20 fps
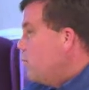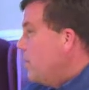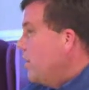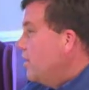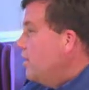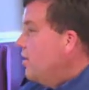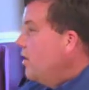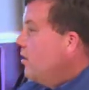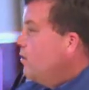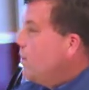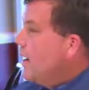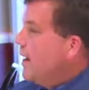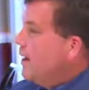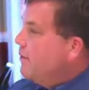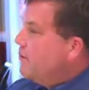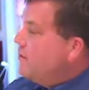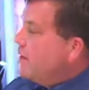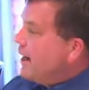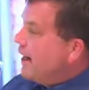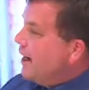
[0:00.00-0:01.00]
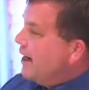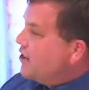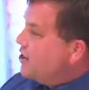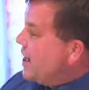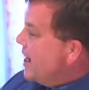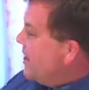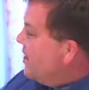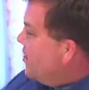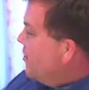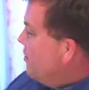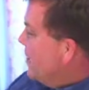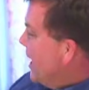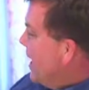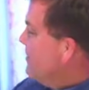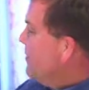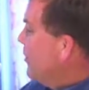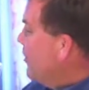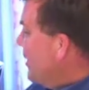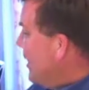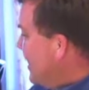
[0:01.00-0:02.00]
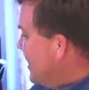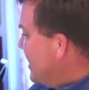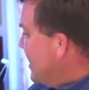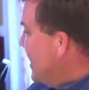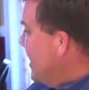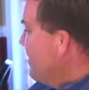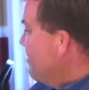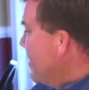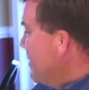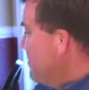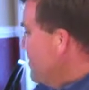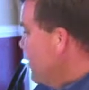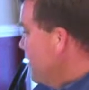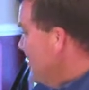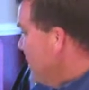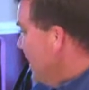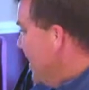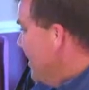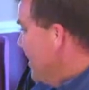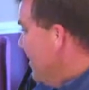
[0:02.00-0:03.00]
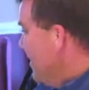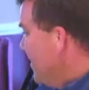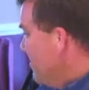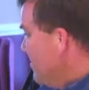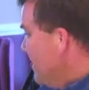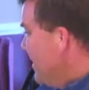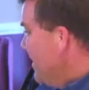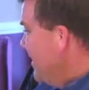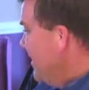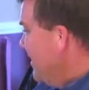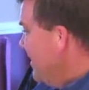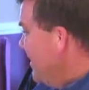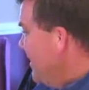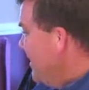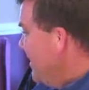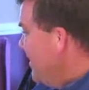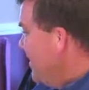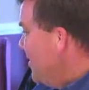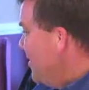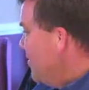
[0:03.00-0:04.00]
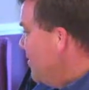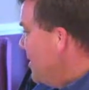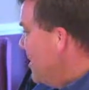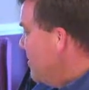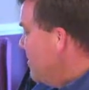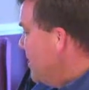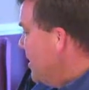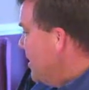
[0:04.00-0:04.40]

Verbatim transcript: Well, you know why I got Chad to do that? I'm the one that set him up to do that, uh, Pete. You know why?